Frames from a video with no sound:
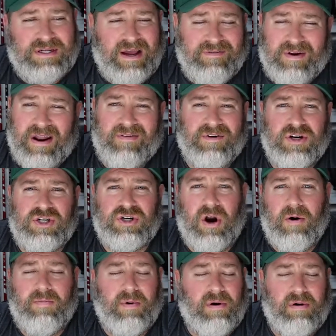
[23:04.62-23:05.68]
have kind of a
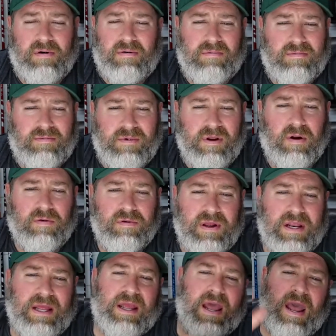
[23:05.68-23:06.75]
sharper,
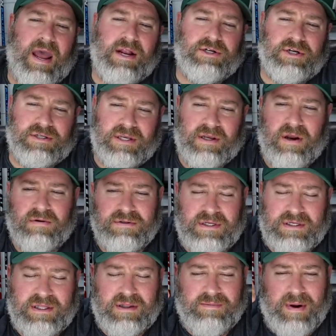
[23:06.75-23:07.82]
leading edge as it goes
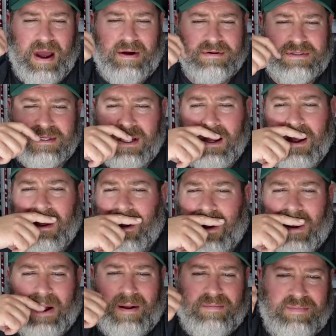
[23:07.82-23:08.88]
into the bounce.
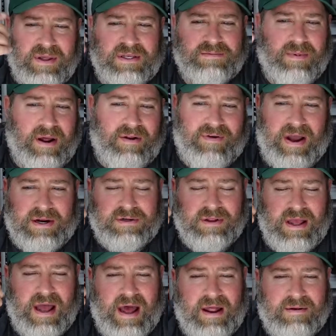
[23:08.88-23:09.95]
These might have
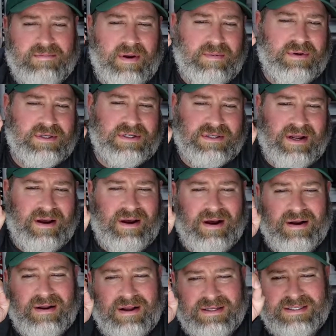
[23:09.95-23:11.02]
actually had maybe just
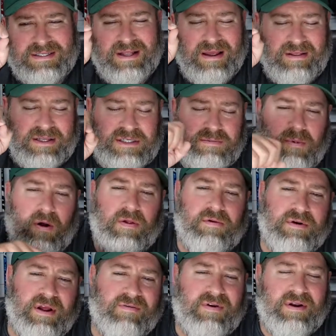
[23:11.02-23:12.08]
a slightly smaller
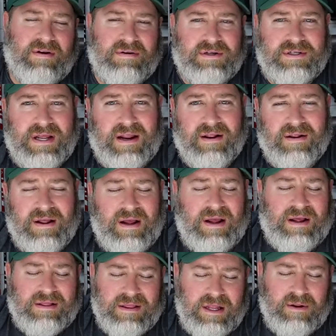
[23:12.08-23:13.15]
divot and just had a
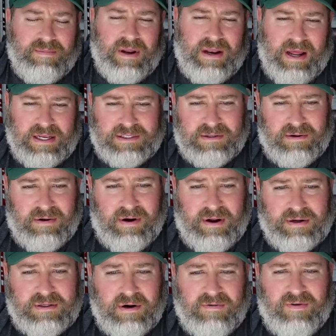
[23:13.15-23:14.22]
little bit
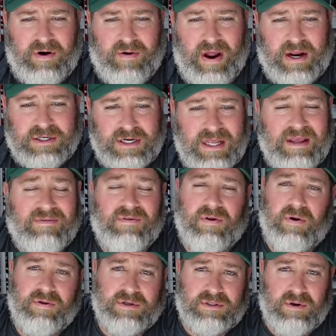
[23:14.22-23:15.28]
nicer turf interaction, even
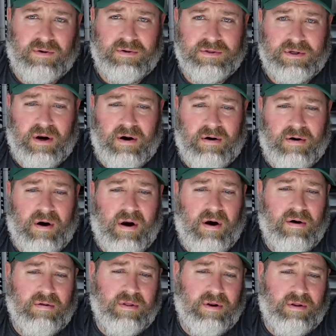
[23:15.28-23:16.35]
though the soles are
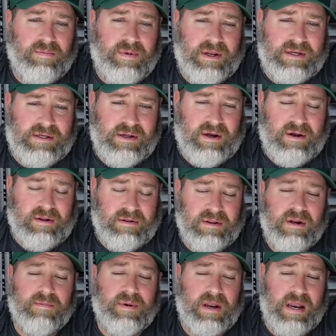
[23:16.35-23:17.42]
a little
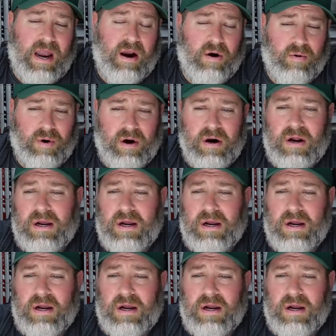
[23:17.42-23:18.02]
bit narrower.